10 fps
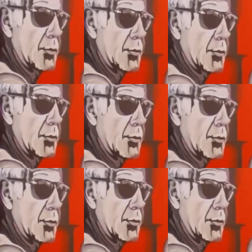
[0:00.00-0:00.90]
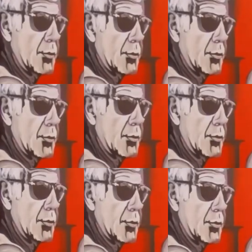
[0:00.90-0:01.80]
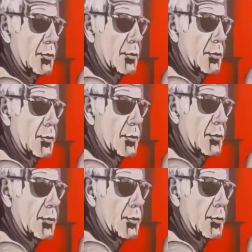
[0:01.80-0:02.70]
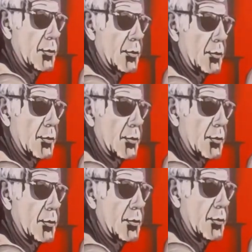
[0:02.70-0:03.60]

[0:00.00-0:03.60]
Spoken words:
(silent)